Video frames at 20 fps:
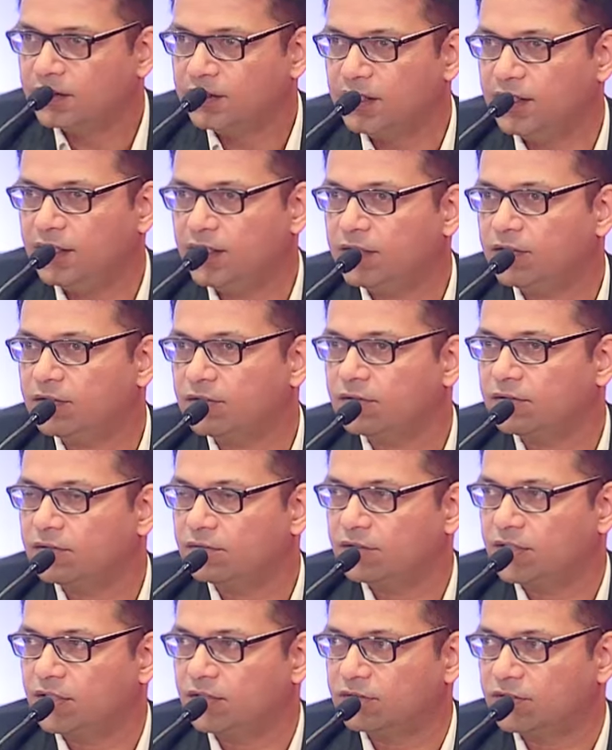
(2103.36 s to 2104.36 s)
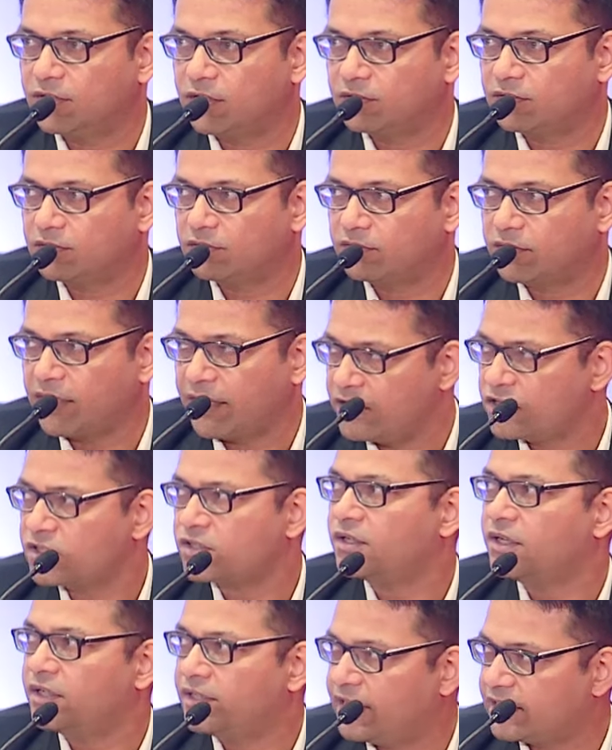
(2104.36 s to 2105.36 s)
The
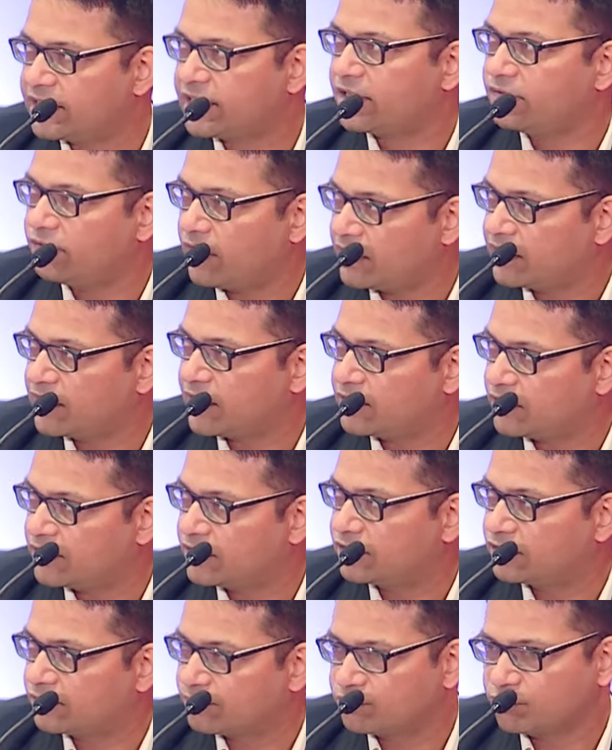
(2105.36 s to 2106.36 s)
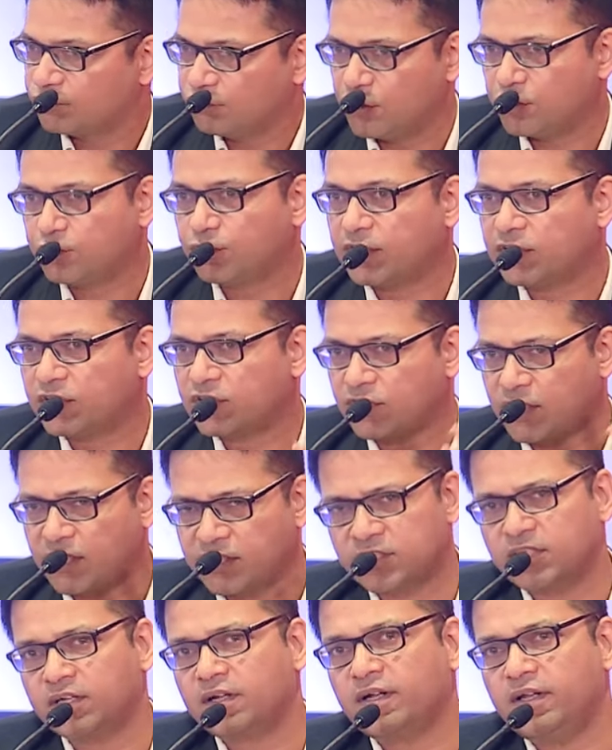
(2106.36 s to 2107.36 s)
traditional disadvantages, which were
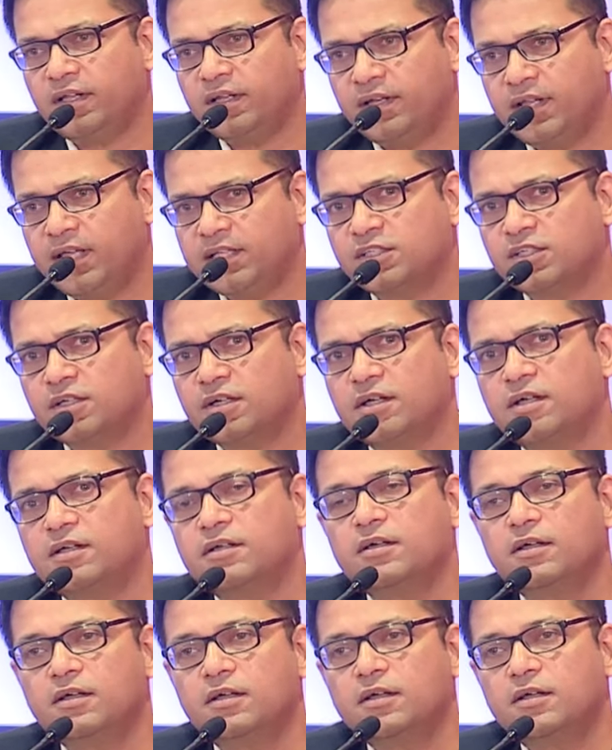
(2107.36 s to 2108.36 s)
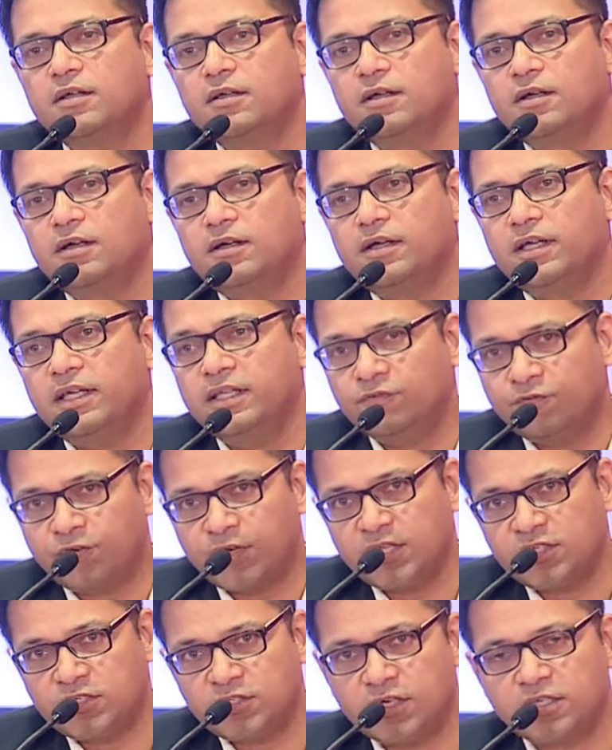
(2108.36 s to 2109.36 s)
structural in nature,
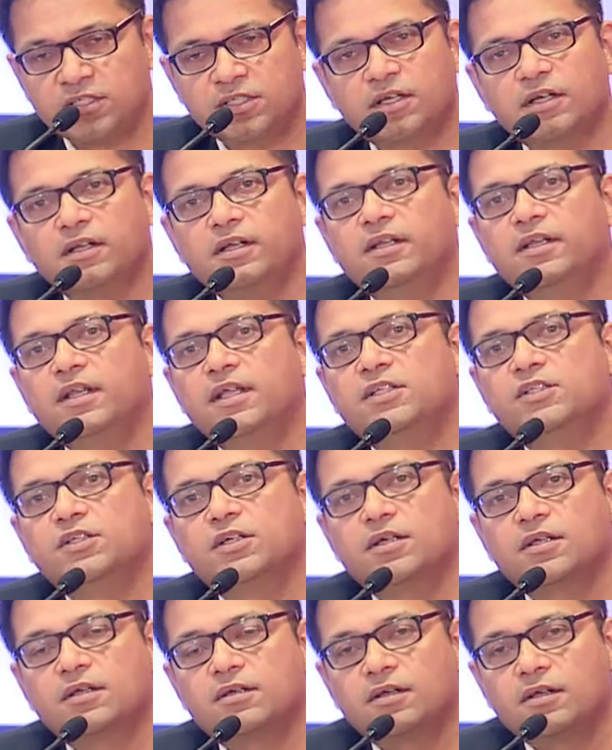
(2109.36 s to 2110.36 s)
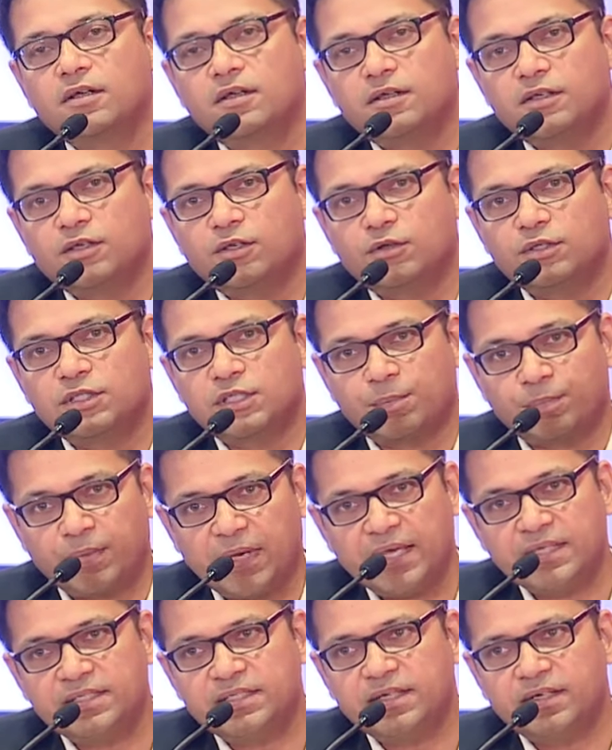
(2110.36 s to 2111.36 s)
infrastructural in nature, you know,
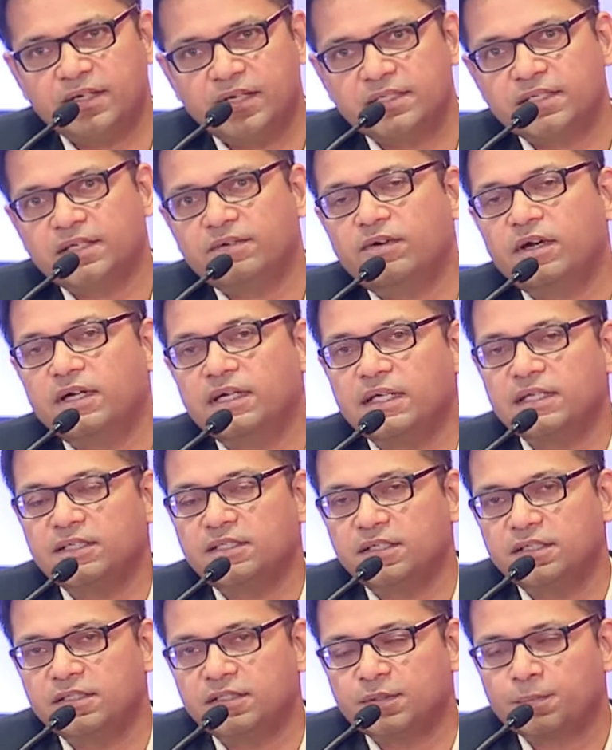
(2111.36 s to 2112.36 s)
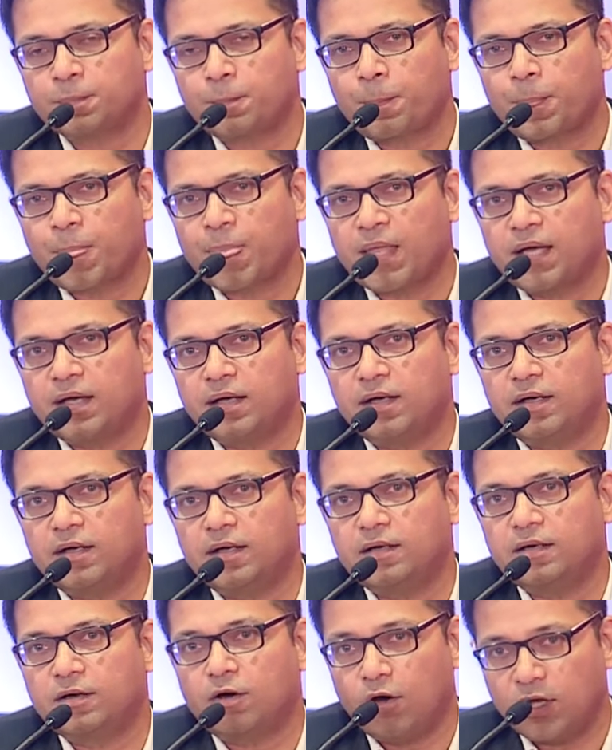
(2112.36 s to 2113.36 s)
supply chain disadvantages,
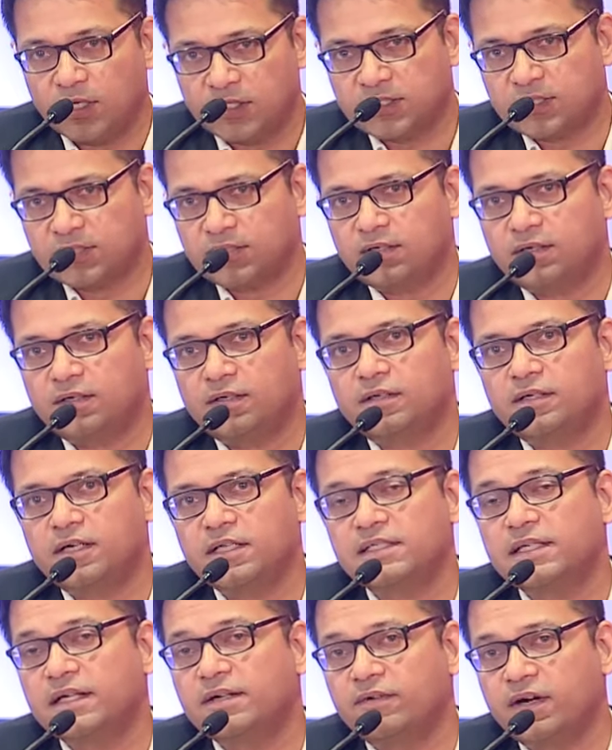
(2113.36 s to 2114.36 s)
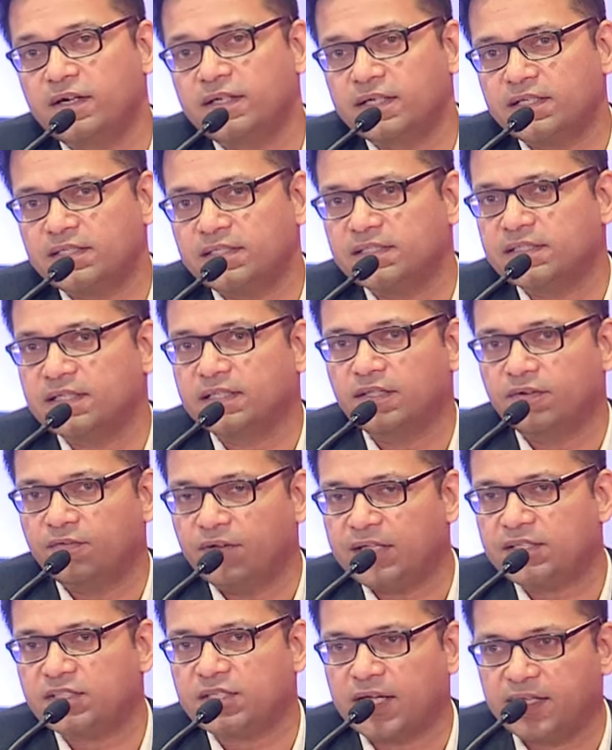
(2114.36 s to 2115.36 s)
cost disadvantages, and the
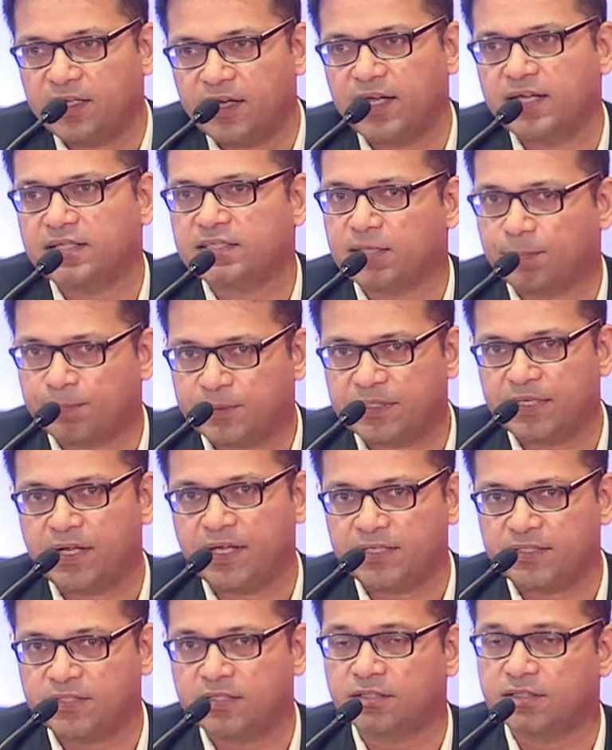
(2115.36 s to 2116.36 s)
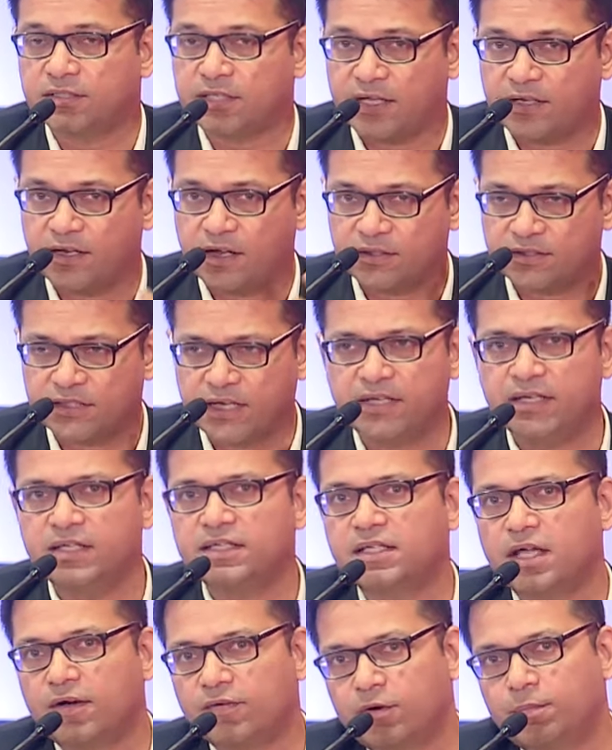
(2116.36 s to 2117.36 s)
way China has subsidized, the
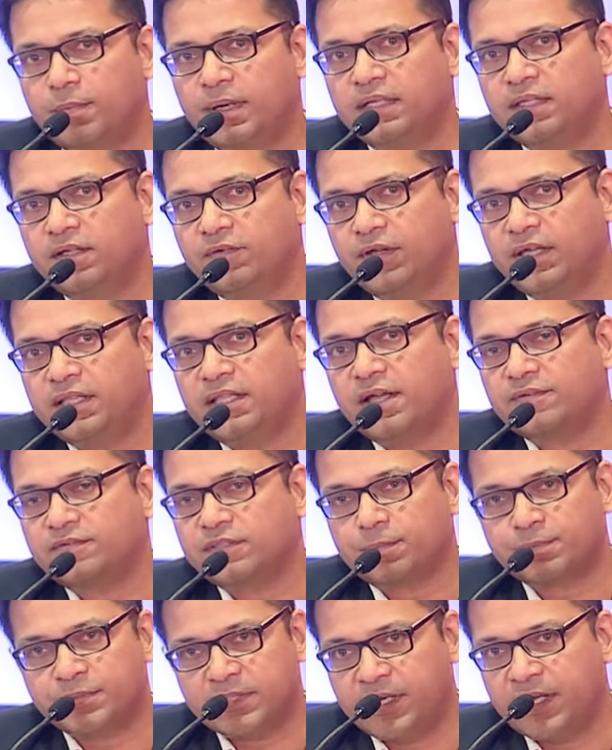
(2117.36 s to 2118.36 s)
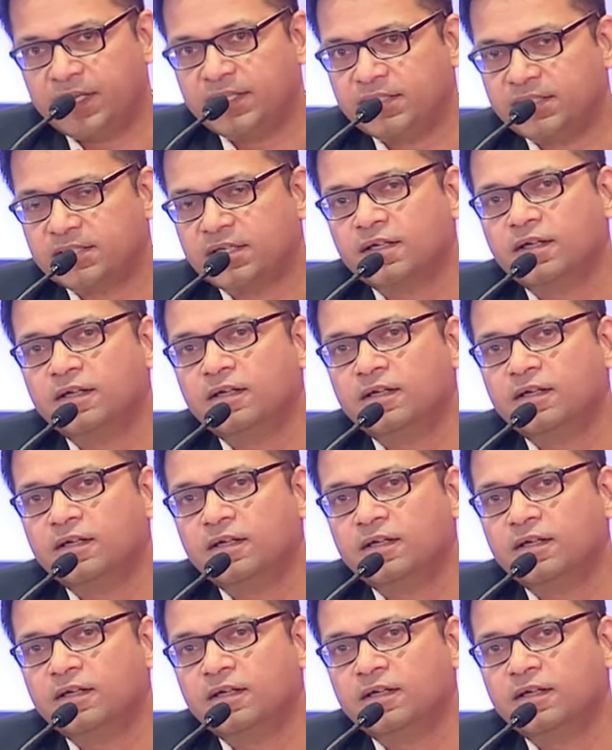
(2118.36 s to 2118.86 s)
Chinese government, the way they have subsidized